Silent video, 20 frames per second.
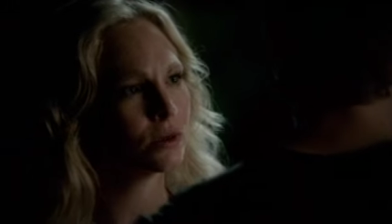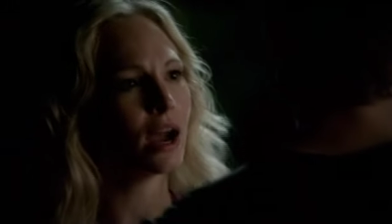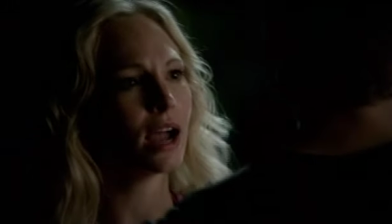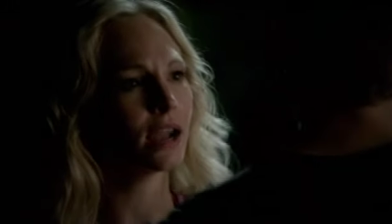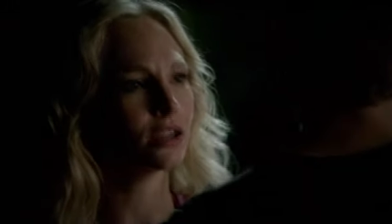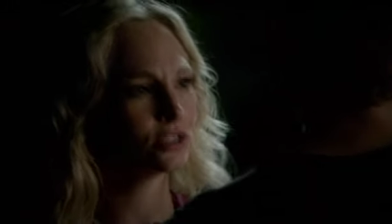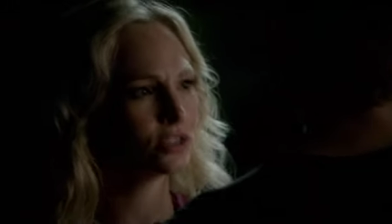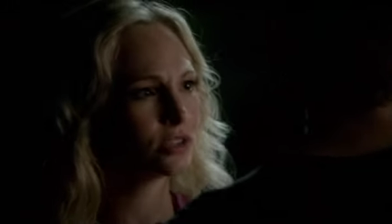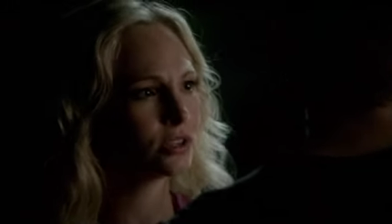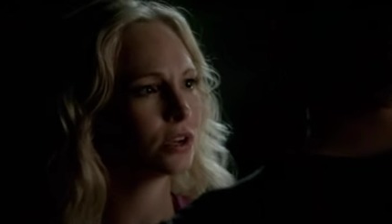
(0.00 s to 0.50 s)
Well,
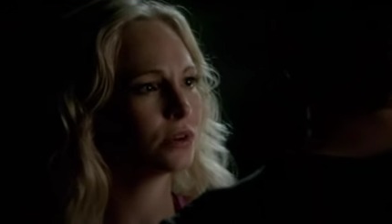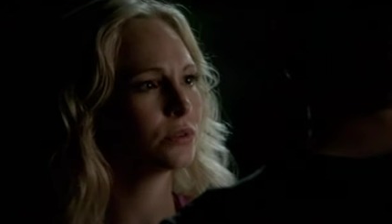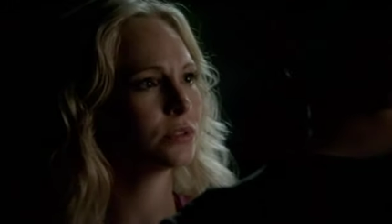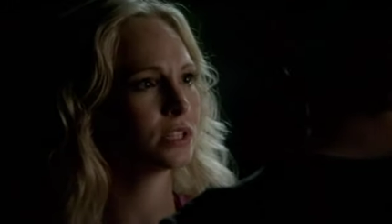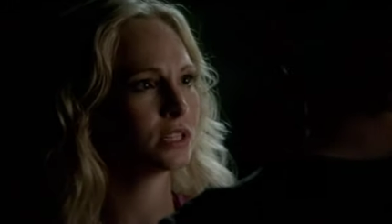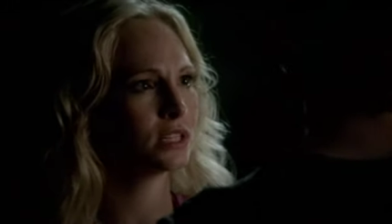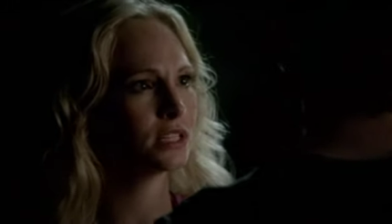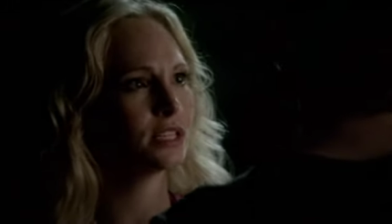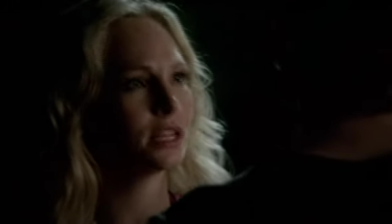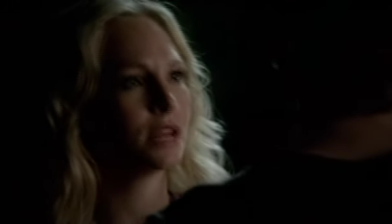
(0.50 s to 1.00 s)
actually, I
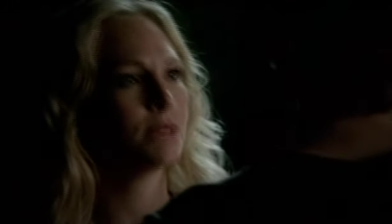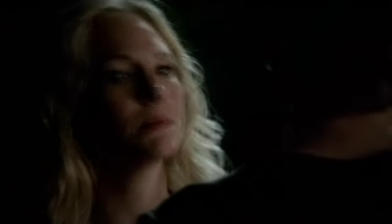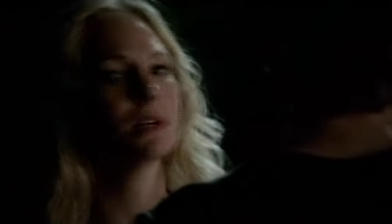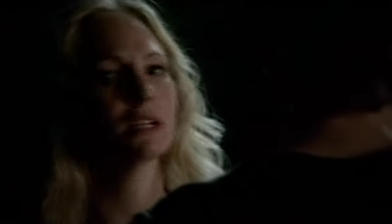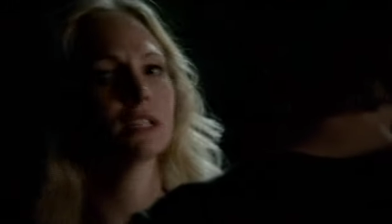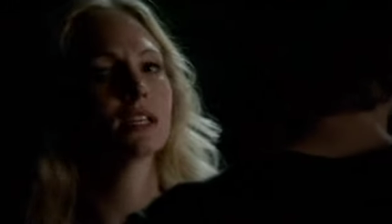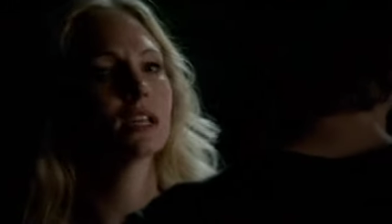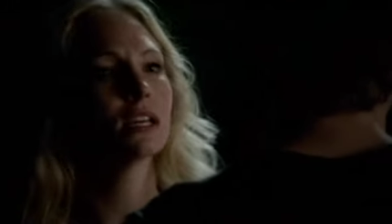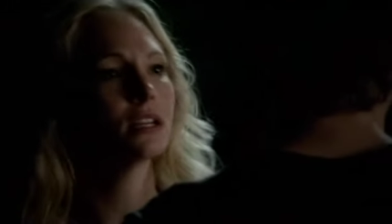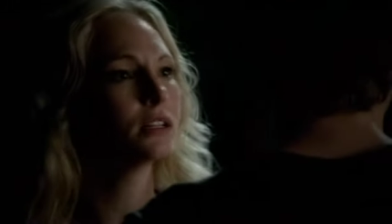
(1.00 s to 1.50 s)
was gonna say,
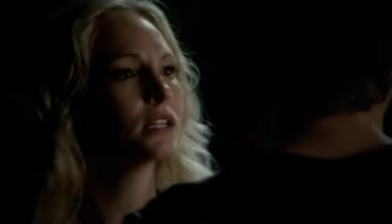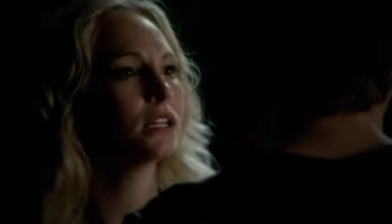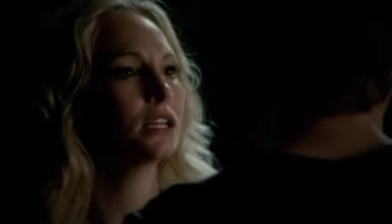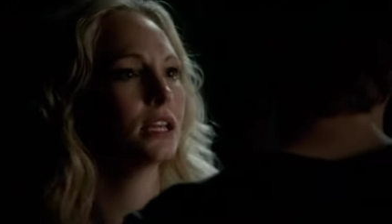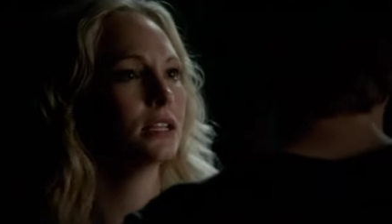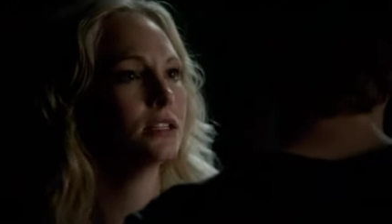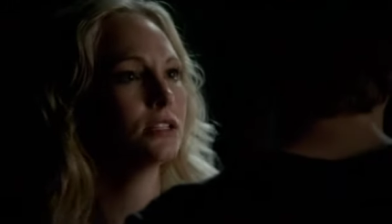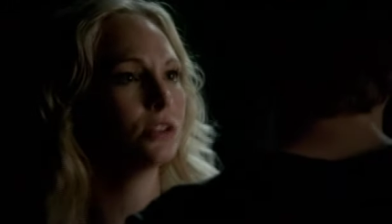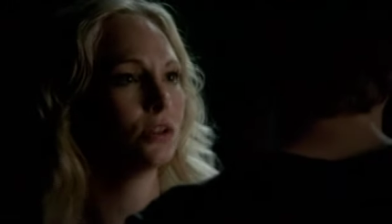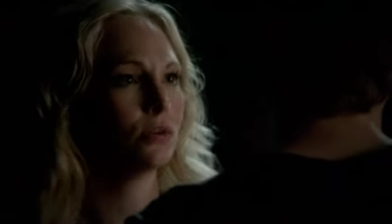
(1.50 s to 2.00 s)
but
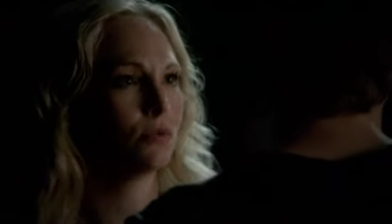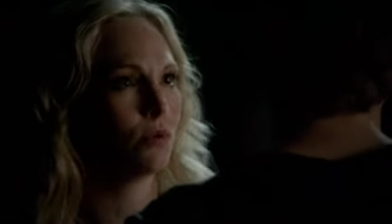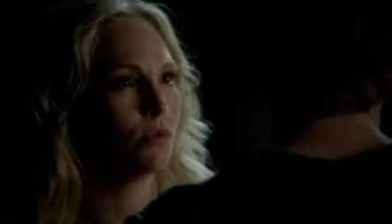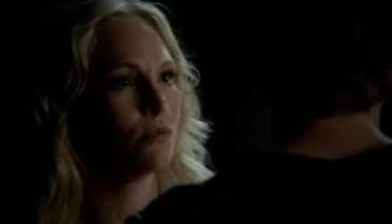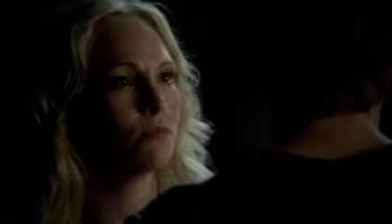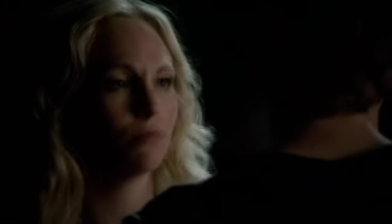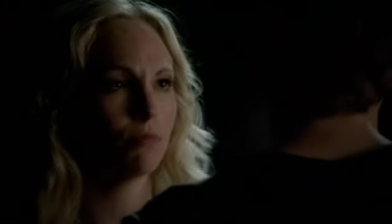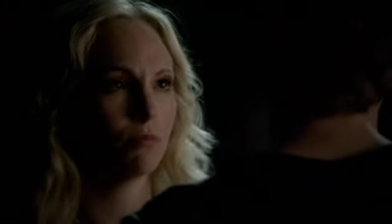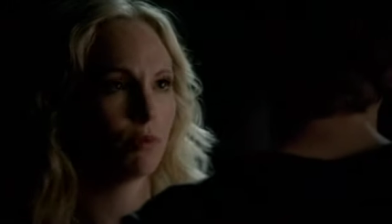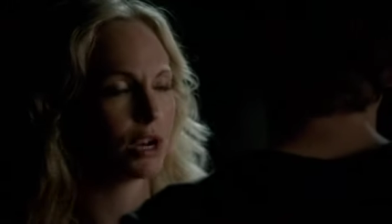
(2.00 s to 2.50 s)
killing Enzo
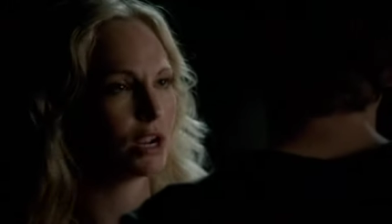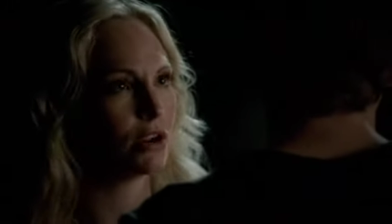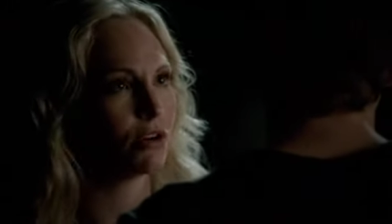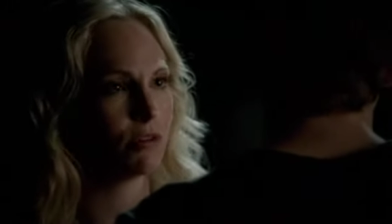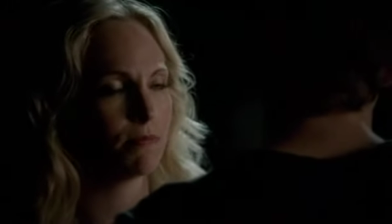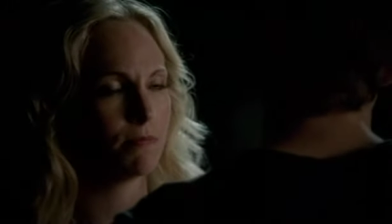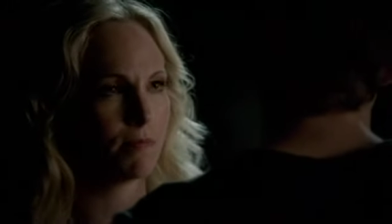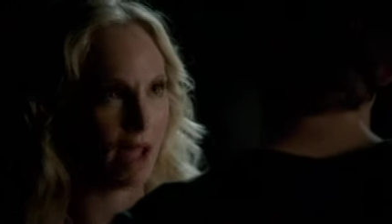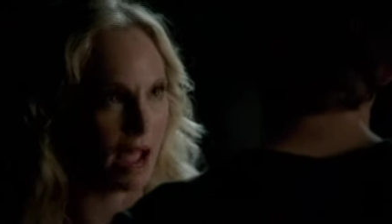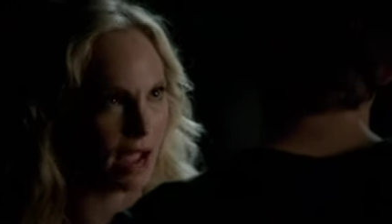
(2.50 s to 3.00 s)
won't bring
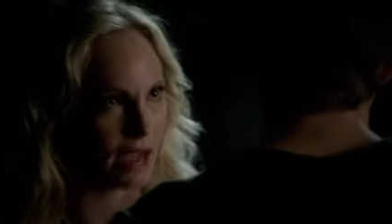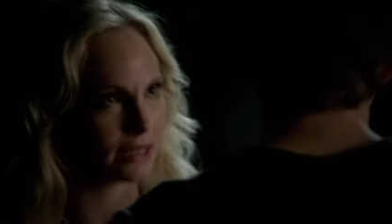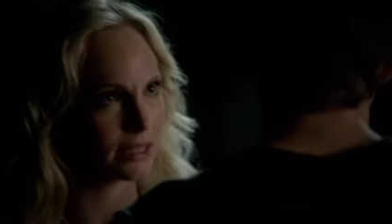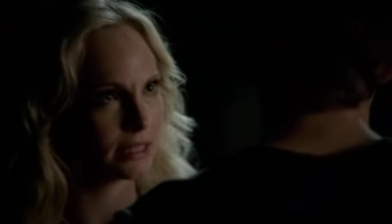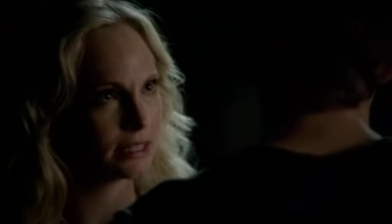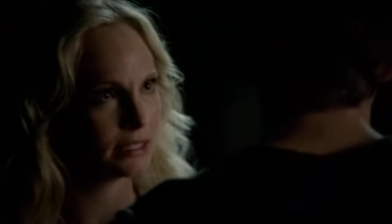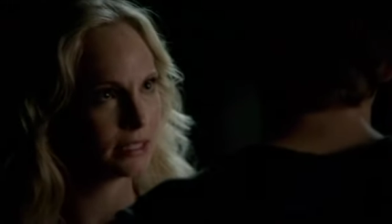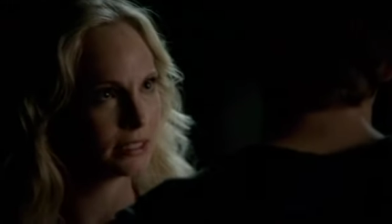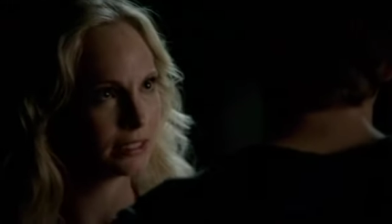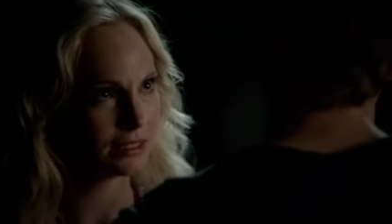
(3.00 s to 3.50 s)
her
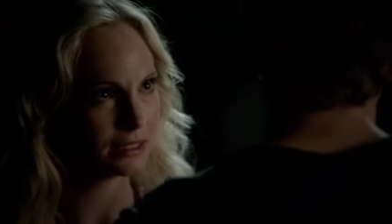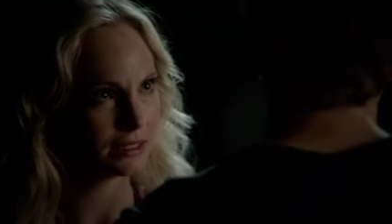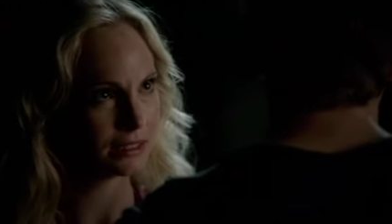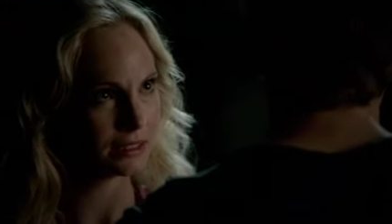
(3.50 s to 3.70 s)
back.